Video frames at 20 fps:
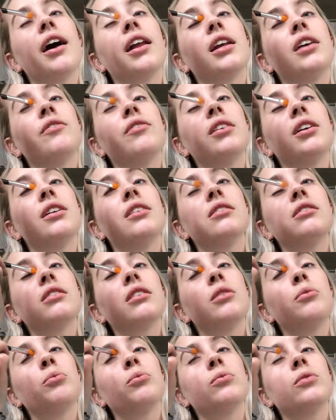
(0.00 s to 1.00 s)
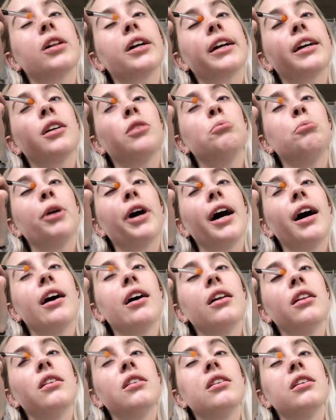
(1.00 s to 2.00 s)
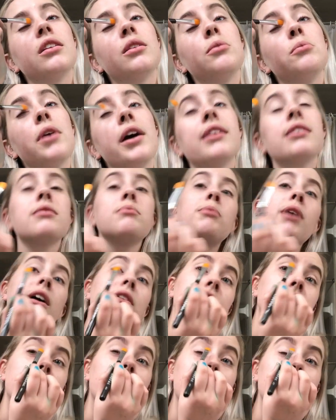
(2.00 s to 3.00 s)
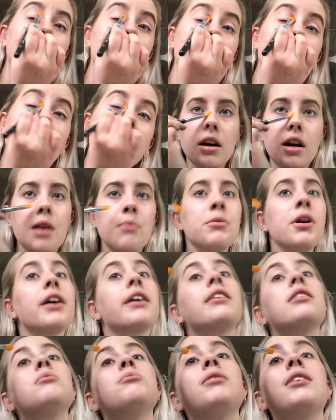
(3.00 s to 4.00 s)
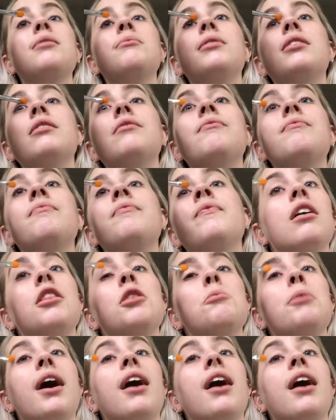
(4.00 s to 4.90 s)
And if it ends up looking bad, then that's my fault. I'm not going to blame it on the